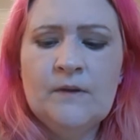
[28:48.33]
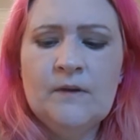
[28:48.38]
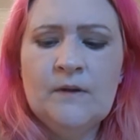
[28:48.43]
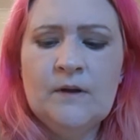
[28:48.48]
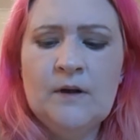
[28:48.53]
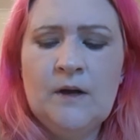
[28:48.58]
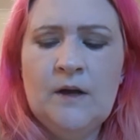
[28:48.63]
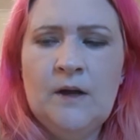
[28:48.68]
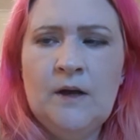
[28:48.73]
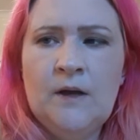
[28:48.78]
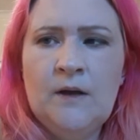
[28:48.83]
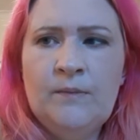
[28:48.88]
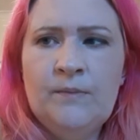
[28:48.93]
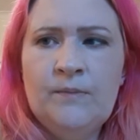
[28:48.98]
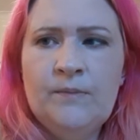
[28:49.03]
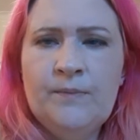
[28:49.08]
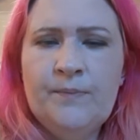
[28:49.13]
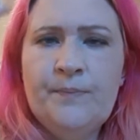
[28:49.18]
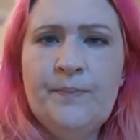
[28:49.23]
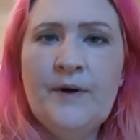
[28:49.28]

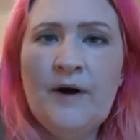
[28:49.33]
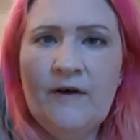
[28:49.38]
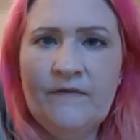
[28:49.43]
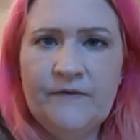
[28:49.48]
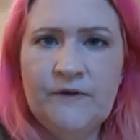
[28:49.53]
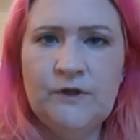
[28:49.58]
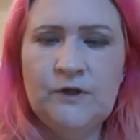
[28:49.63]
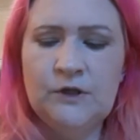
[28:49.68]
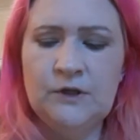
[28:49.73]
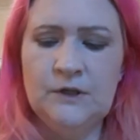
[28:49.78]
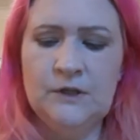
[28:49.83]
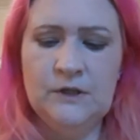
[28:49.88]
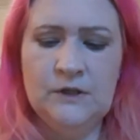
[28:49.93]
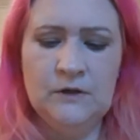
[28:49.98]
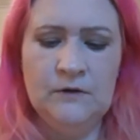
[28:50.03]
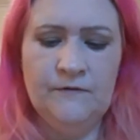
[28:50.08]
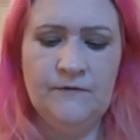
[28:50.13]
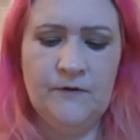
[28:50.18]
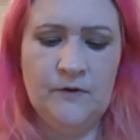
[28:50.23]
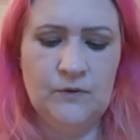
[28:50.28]
But I've just done a
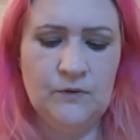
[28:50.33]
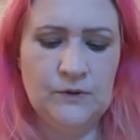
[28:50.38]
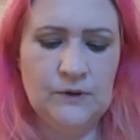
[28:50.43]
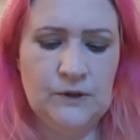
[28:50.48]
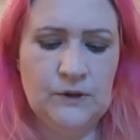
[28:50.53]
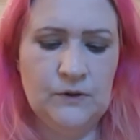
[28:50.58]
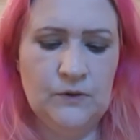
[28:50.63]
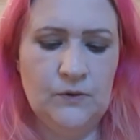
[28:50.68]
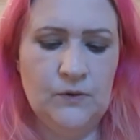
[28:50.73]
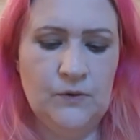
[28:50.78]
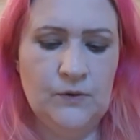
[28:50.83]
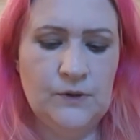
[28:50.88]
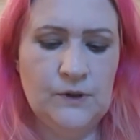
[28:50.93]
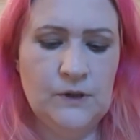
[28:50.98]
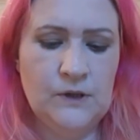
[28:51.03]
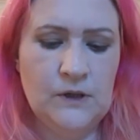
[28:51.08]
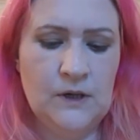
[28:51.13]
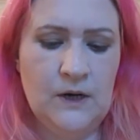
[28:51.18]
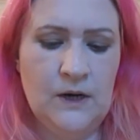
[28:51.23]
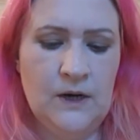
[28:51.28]
Floss Toss,
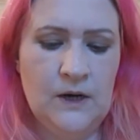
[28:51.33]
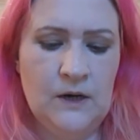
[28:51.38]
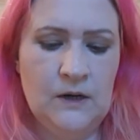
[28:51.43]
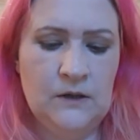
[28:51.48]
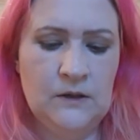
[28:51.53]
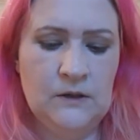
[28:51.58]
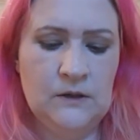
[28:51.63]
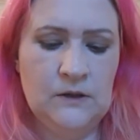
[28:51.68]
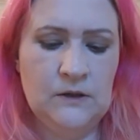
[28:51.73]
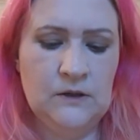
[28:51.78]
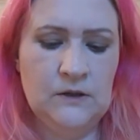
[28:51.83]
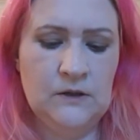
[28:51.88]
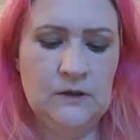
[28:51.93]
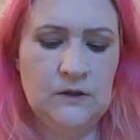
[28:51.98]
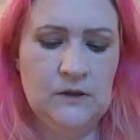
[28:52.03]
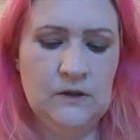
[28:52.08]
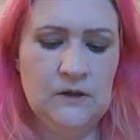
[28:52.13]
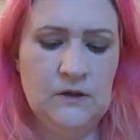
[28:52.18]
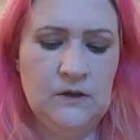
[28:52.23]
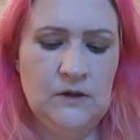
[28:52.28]
and
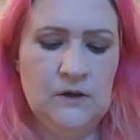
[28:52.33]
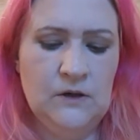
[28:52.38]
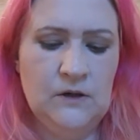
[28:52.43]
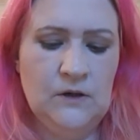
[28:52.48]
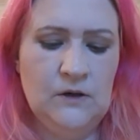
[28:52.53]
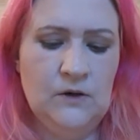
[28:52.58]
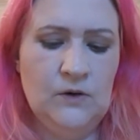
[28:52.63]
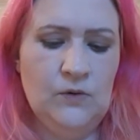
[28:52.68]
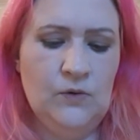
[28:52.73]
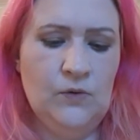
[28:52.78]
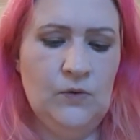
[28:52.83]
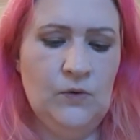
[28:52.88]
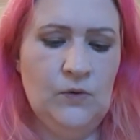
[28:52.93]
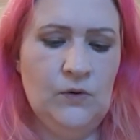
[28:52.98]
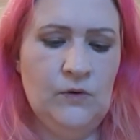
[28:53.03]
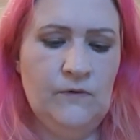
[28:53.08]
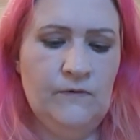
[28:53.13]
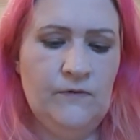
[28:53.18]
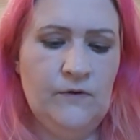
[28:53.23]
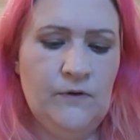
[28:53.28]
one
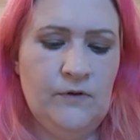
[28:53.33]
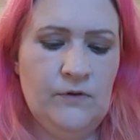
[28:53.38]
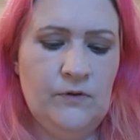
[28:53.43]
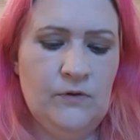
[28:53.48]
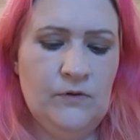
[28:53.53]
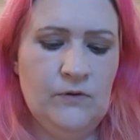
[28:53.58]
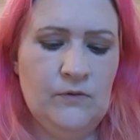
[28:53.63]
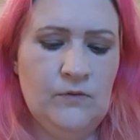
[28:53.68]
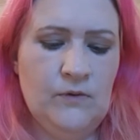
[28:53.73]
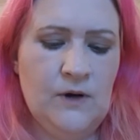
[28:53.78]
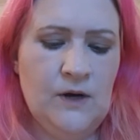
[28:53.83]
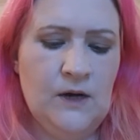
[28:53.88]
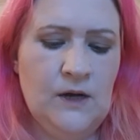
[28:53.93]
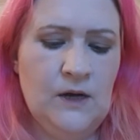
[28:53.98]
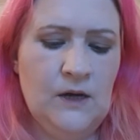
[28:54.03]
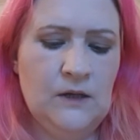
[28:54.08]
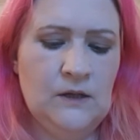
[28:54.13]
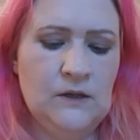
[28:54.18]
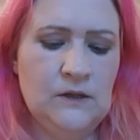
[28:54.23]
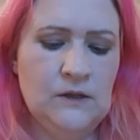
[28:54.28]
of the
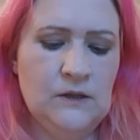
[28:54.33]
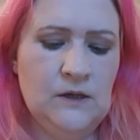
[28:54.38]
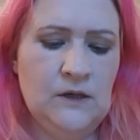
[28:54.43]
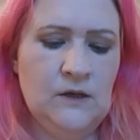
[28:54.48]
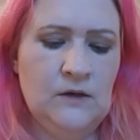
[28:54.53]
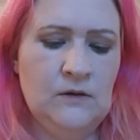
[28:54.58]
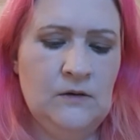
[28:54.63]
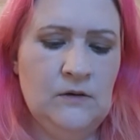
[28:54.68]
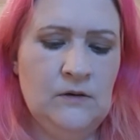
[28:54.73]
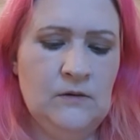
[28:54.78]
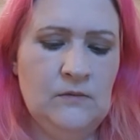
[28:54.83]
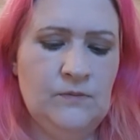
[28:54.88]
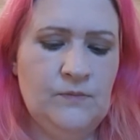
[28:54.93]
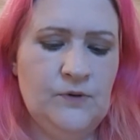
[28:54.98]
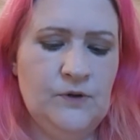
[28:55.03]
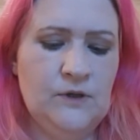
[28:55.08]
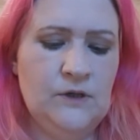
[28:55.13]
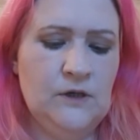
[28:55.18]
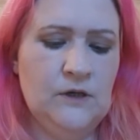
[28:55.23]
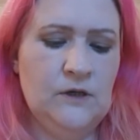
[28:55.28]
threads in
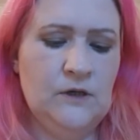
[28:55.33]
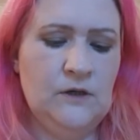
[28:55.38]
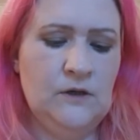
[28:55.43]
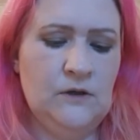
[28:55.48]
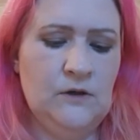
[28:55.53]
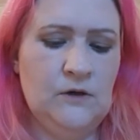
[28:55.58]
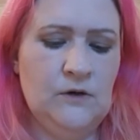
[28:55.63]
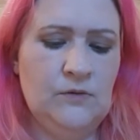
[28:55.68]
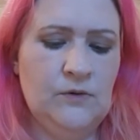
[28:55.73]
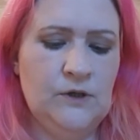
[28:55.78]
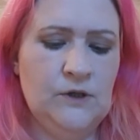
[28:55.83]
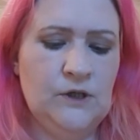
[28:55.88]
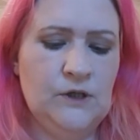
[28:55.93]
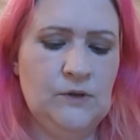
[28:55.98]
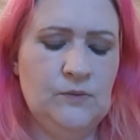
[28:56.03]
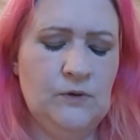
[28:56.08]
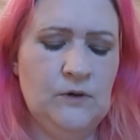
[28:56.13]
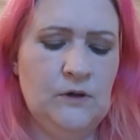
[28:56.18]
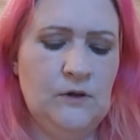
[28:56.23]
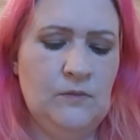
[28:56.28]
particular, which is
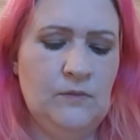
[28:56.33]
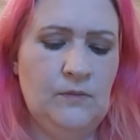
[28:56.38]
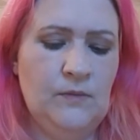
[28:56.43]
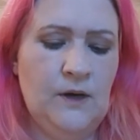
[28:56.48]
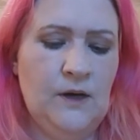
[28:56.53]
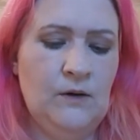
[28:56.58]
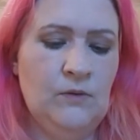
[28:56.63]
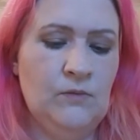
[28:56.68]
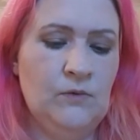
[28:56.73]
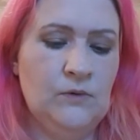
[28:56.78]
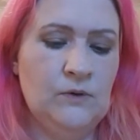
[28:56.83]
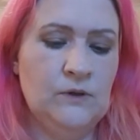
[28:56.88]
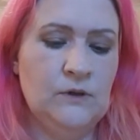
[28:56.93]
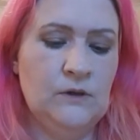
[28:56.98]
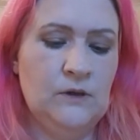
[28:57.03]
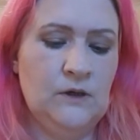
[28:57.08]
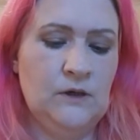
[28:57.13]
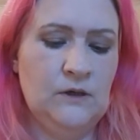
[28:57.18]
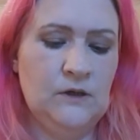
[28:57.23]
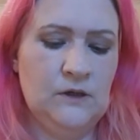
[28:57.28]
one of the main ones on
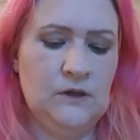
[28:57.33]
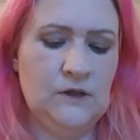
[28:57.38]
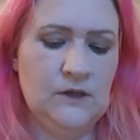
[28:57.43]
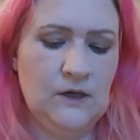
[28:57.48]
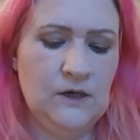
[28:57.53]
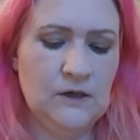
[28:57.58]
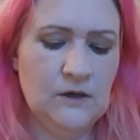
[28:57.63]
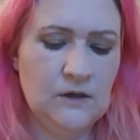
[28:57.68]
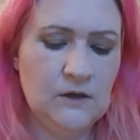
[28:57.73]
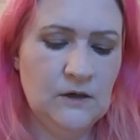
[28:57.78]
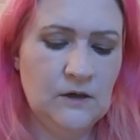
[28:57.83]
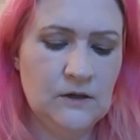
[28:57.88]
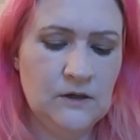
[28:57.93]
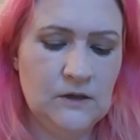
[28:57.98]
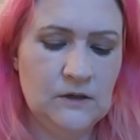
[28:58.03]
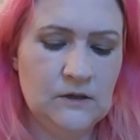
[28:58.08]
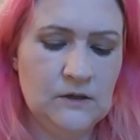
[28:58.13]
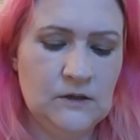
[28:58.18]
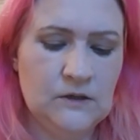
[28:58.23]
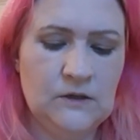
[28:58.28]
the outside, I think
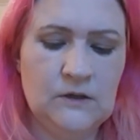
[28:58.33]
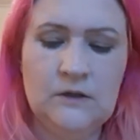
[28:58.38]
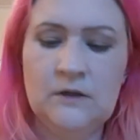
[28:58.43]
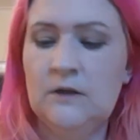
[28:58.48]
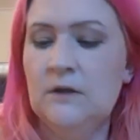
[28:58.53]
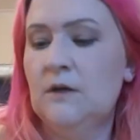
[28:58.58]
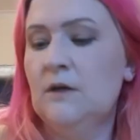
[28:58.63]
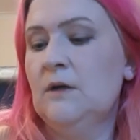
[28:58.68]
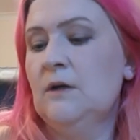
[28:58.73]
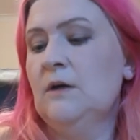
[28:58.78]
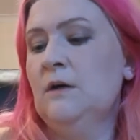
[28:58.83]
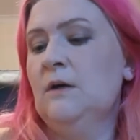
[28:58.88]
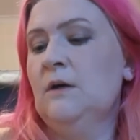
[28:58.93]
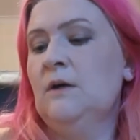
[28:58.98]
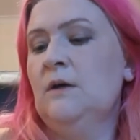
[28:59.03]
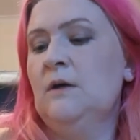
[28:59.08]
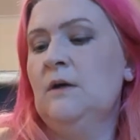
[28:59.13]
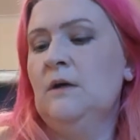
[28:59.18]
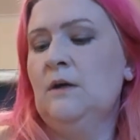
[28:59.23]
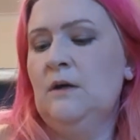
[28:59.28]
it's,
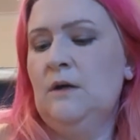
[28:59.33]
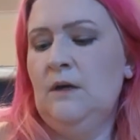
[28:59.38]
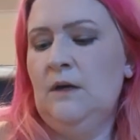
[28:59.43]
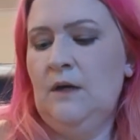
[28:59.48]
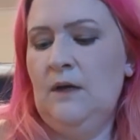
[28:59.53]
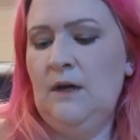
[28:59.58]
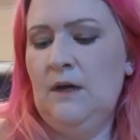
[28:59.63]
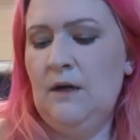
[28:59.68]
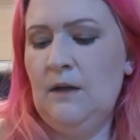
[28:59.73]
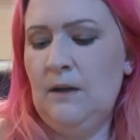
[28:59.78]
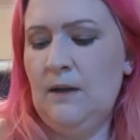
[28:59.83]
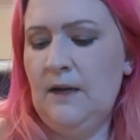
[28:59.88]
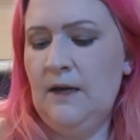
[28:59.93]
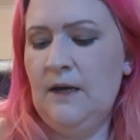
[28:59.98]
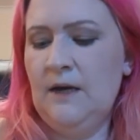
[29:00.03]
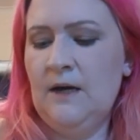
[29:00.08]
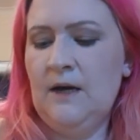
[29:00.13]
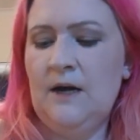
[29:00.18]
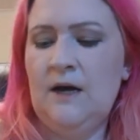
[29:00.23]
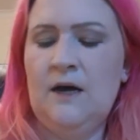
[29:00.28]
yeah, light
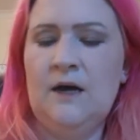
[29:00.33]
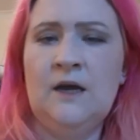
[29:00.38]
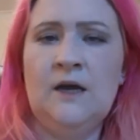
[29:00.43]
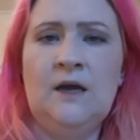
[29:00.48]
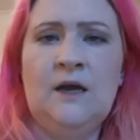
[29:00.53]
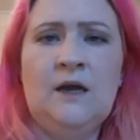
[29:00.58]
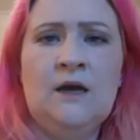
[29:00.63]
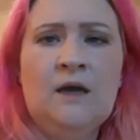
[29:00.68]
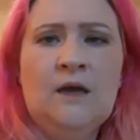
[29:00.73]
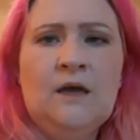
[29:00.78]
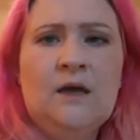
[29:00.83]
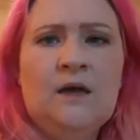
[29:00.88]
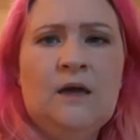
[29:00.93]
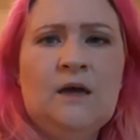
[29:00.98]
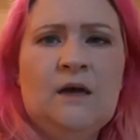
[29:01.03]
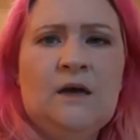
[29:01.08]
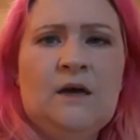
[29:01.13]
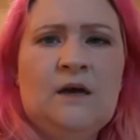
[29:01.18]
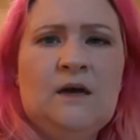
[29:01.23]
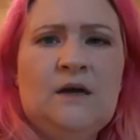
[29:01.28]
khaki.
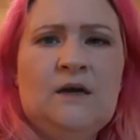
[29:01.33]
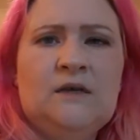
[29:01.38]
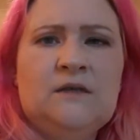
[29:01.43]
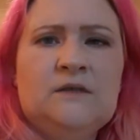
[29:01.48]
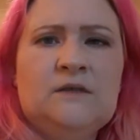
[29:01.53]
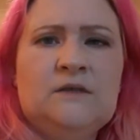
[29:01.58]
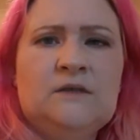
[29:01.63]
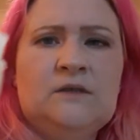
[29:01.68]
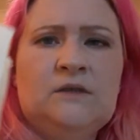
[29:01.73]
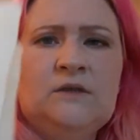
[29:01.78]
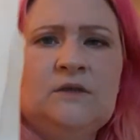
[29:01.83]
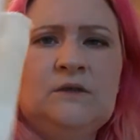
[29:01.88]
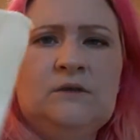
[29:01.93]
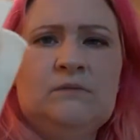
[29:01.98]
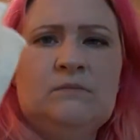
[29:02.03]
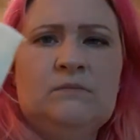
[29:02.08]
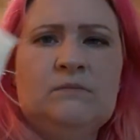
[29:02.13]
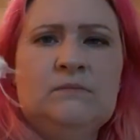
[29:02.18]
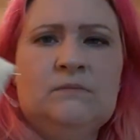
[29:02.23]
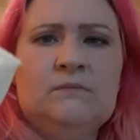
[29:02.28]
It's
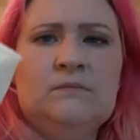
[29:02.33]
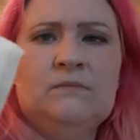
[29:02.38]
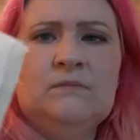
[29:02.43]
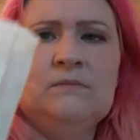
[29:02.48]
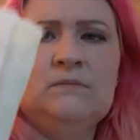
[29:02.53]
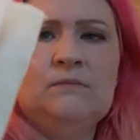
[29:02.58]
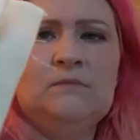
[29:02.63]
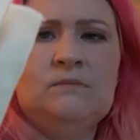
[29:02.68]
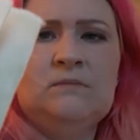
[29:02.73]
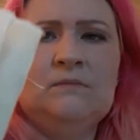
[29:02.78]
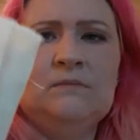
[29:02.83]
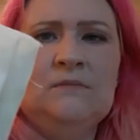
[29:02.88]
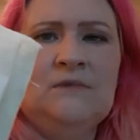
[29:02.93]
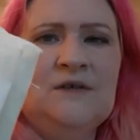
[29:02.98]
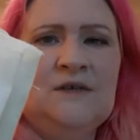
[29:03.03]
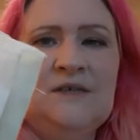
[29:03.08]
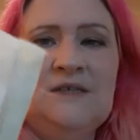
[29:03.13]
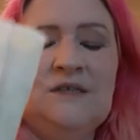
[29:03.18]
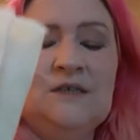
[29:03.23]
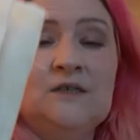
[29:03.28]
the
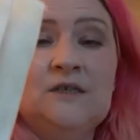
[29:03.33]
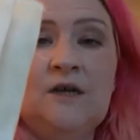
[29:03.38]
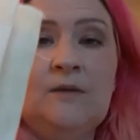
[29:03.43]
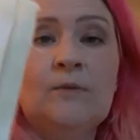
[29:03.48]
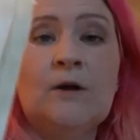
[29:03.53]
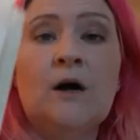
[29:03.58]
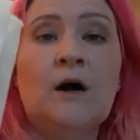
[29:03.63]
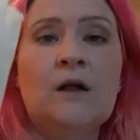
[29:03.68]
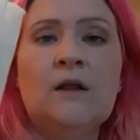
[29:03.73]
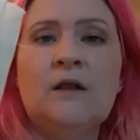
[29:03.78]
same colour.